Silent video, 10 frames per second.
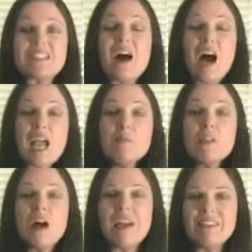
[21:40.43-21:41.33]

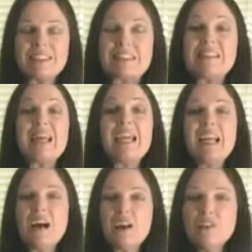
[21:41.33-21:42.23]
timeline that's laid
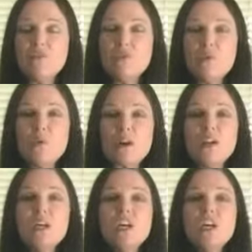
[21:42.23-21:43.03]
out on the floor